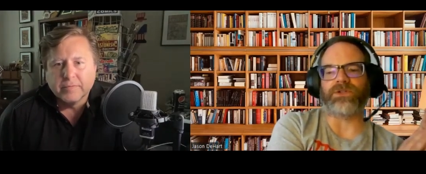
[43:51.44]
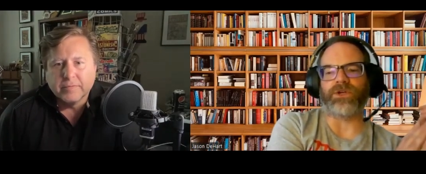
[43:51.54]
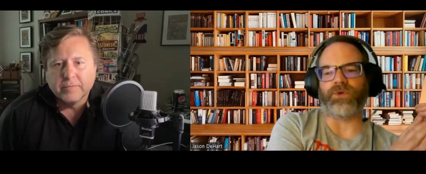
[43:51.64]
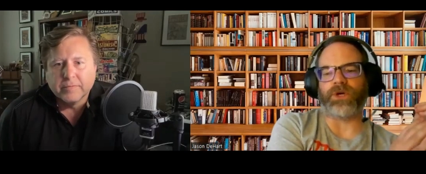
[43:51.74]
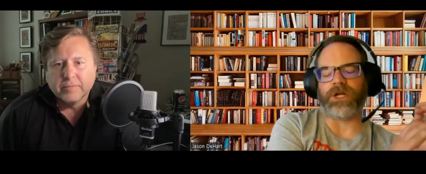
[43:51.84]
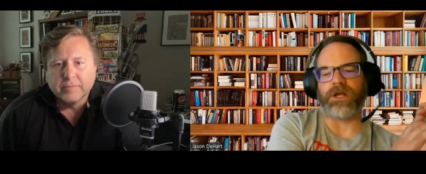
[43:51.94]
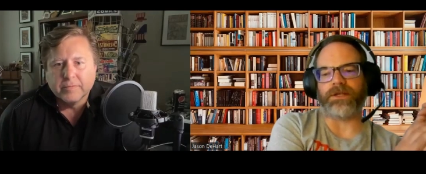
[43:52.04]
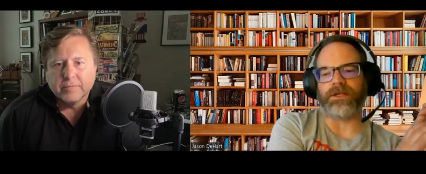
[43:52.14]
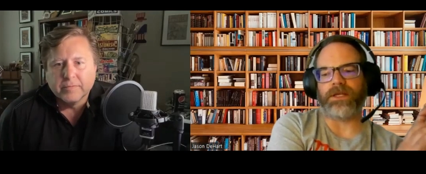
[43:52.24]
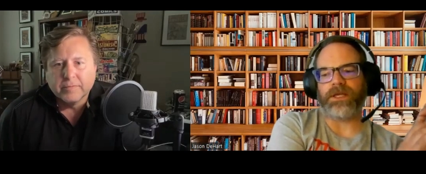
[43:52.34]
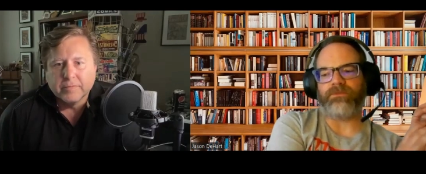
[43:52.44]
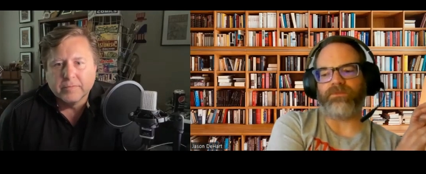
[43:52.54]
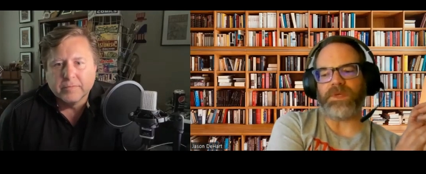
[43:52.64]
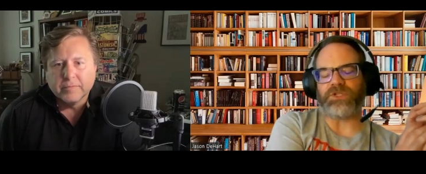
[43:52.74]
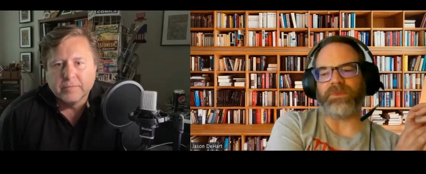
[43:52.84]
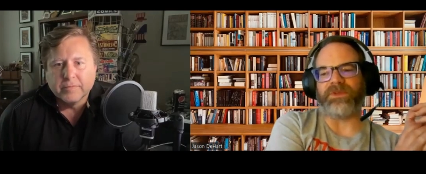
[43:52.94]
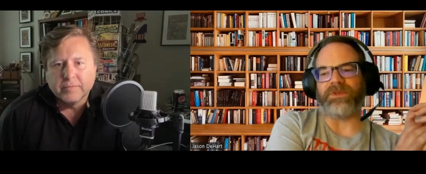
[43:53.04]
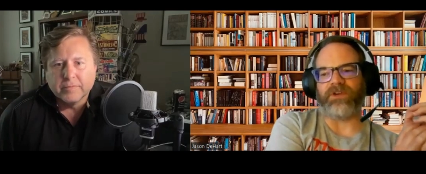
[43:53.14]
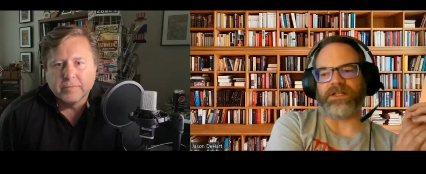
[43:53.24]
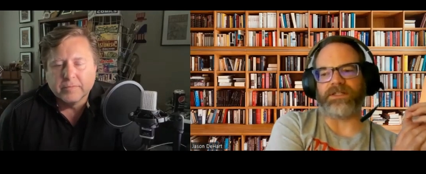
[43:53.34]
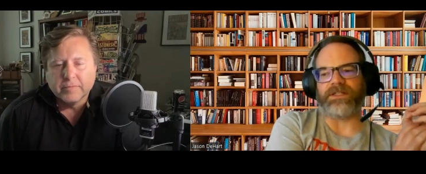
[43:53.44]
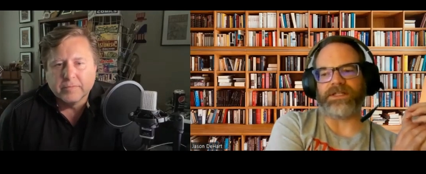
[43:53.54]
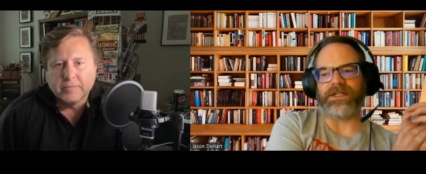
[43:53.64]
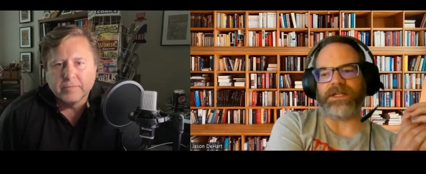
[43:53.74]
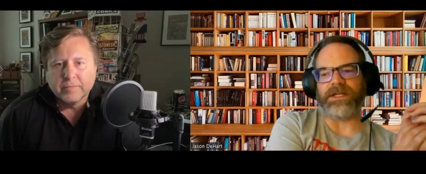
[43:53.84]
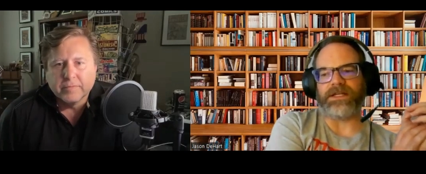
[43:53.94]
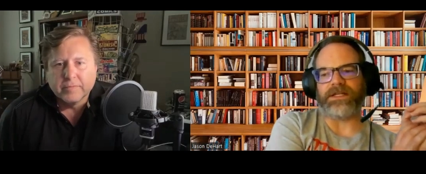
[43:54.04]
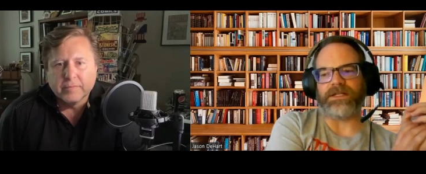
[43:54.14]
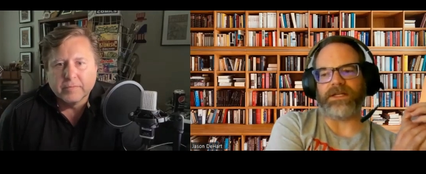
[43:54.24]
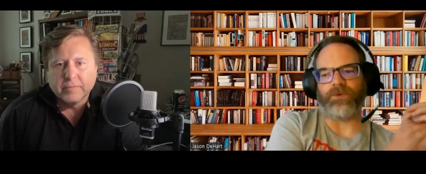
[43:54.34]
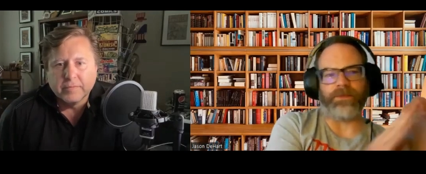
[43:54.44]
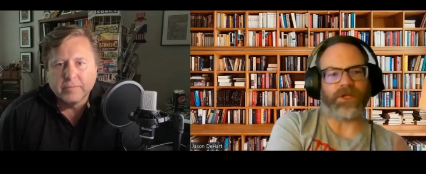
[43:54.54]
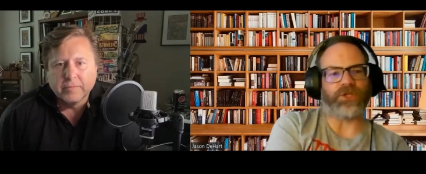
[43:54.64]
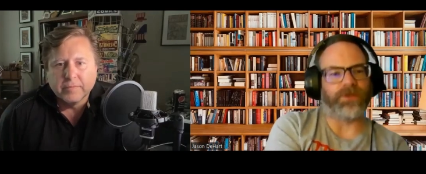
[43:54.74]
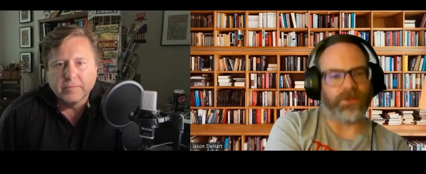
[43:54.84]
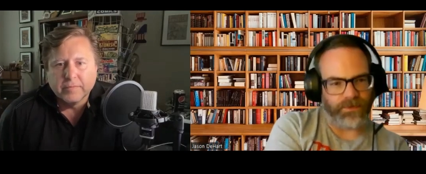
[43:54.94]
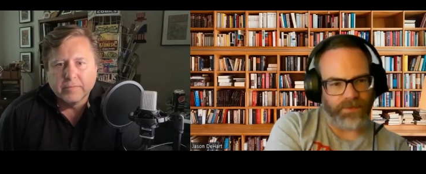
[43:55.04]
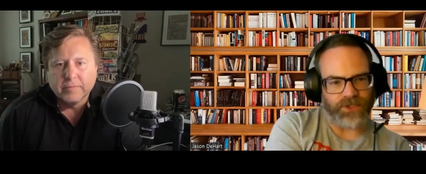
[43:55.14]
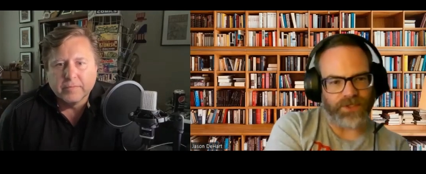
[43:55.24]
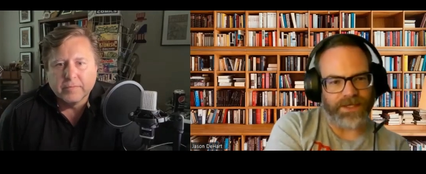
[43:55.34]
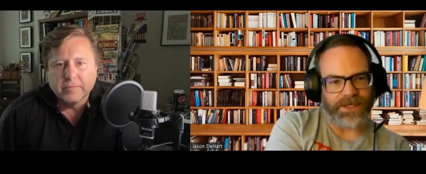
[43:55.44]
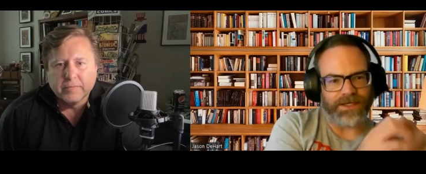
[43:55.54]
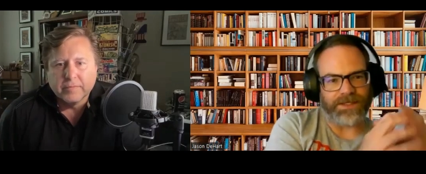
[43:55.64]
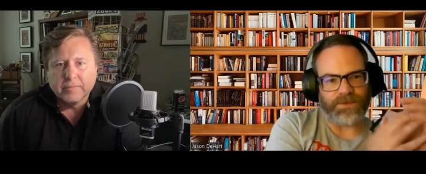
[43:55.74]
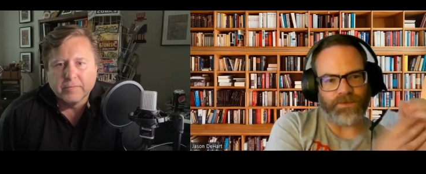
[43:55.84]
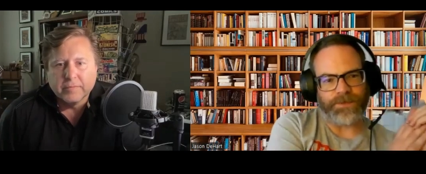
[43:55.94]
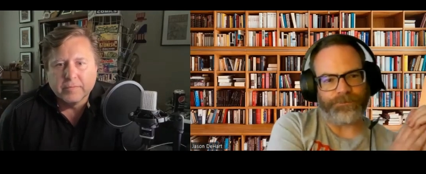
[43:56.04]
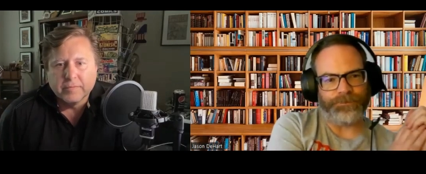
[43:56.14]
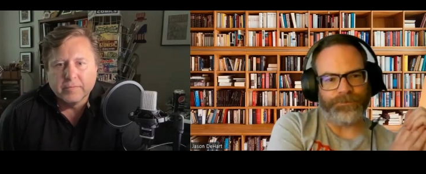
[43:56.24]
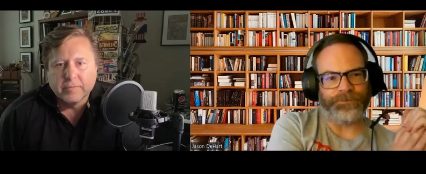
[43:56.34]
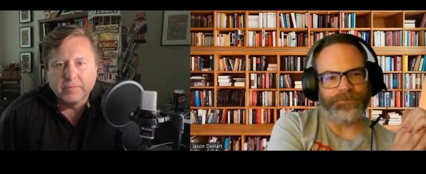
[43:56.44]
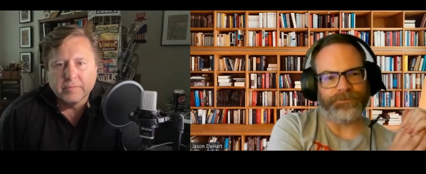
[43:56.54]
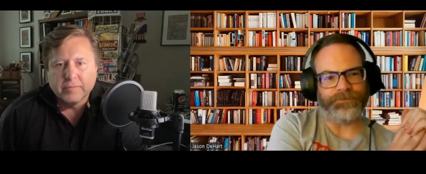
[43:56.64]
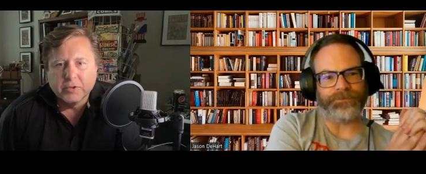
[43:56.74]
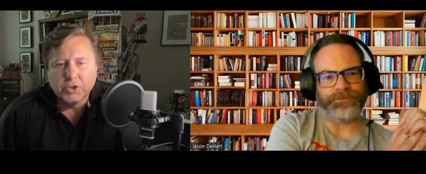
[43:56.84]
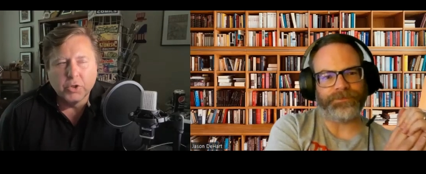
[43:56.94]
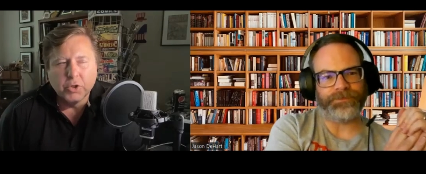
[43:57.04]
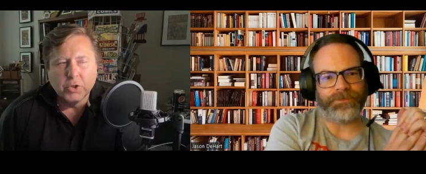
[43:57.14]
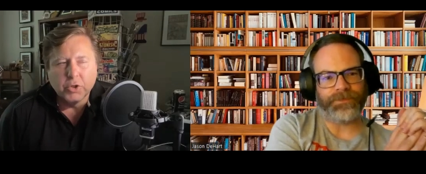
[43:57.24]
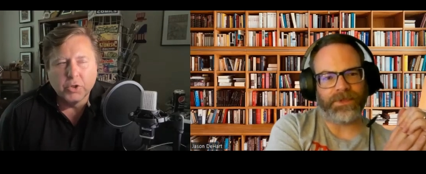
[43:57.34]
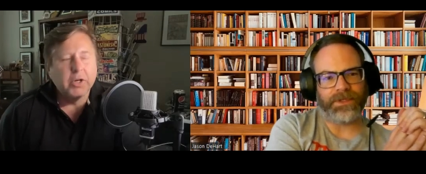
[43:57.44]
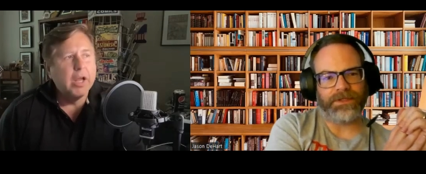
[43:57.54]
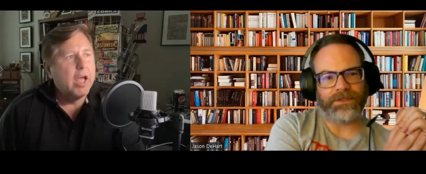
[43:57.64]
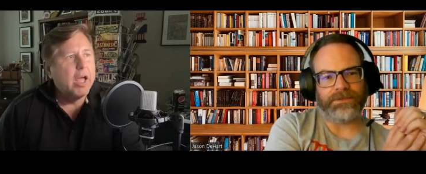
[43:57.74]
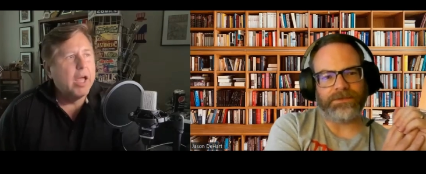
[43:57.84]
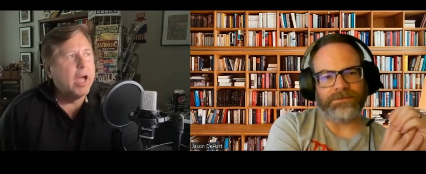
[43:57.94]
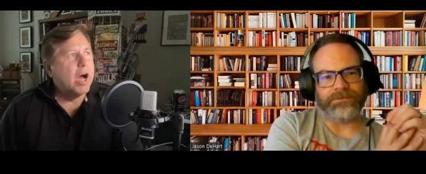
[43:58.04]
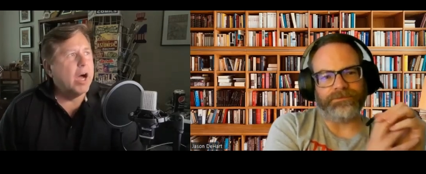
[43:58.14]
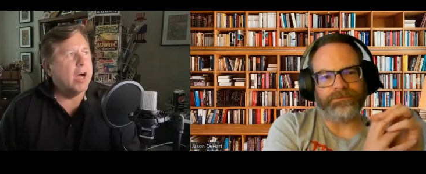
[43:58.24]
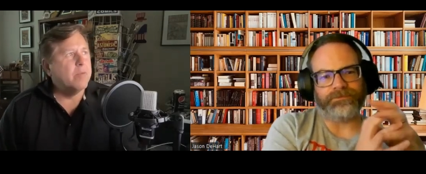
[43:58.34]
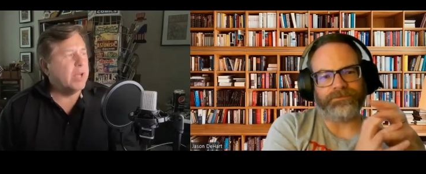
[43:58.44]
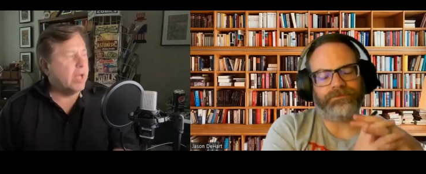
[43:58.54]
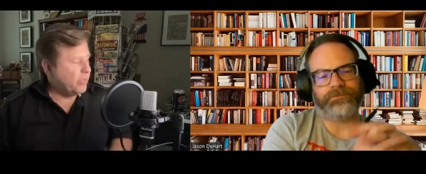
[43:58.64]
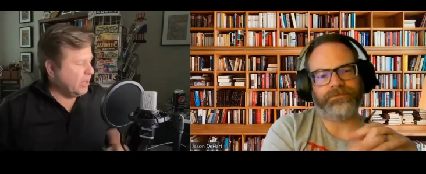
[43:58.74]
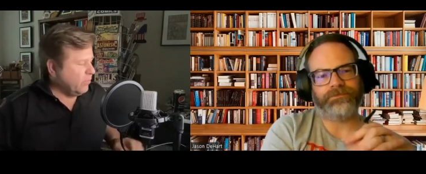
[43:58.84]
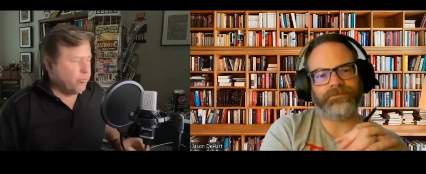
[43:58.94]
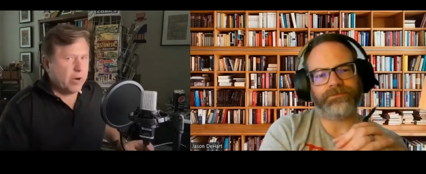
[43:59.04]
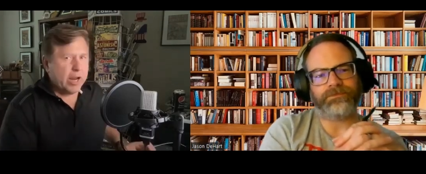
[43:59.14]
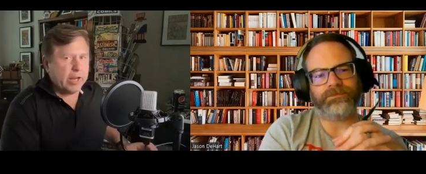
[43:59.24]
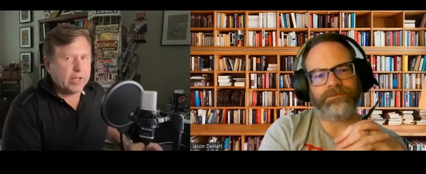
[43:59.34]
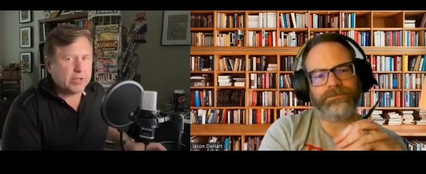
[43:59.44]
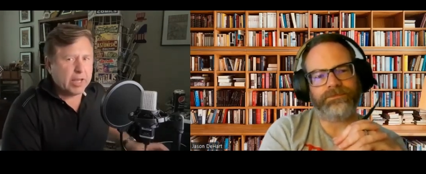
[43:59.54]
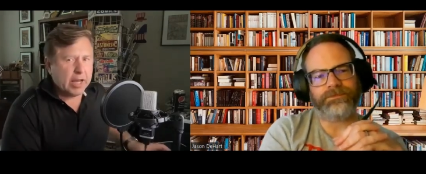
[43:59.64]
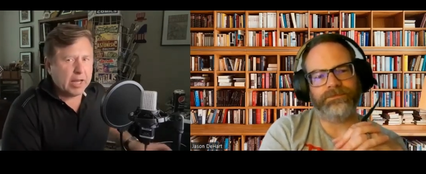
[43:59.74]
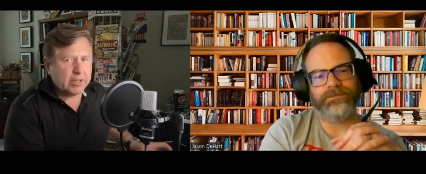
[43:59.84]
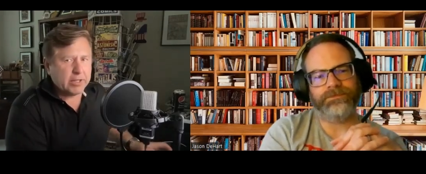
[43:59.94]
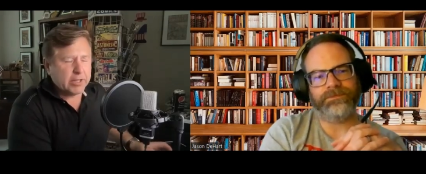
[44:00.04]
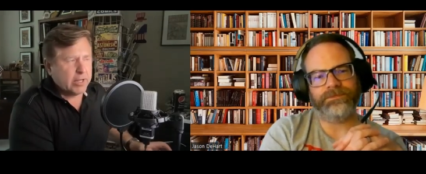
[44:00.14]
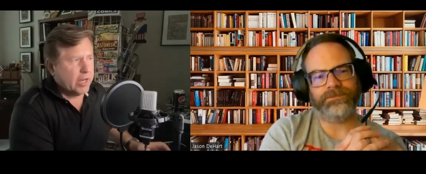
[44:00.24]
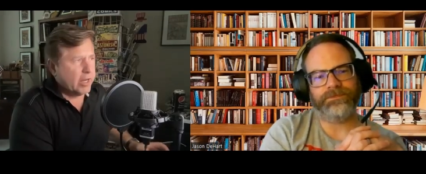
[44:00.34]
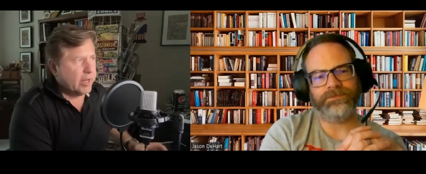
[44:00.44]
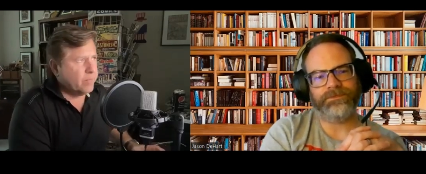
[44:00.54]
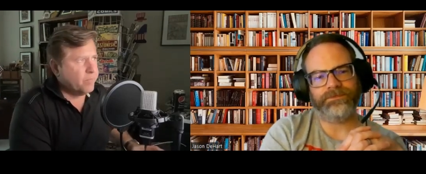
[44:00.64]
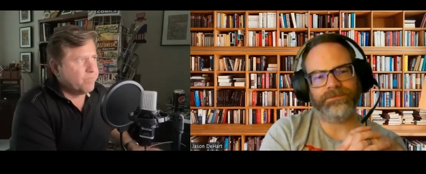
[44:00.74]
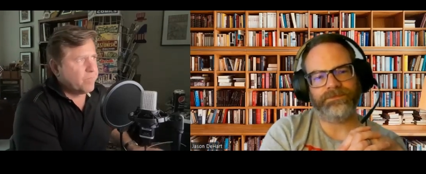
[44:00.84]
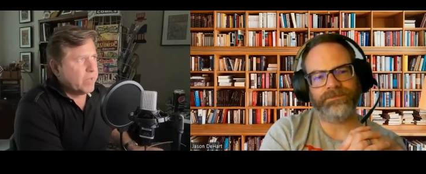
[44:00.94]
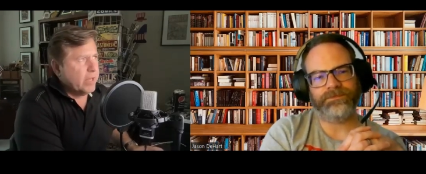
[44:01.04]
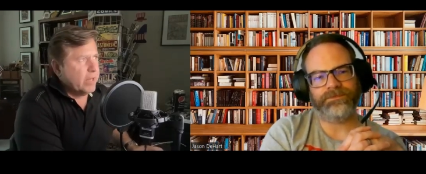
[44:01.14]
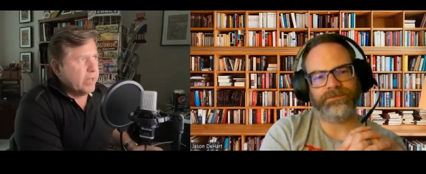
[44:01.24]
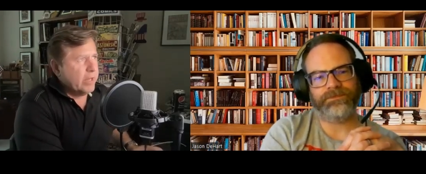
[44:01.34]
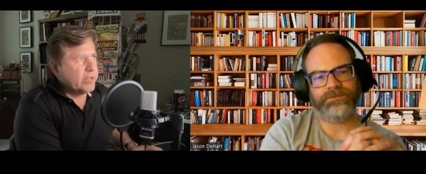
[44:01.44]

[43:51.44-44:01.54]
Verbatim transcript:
Speaker 1: or your work on Benjamin Franklin, uh, I want to make sure that we mention that as well.
Speaker 2: Sure, sure. Um, yeah, I think Frank has got um, he's got a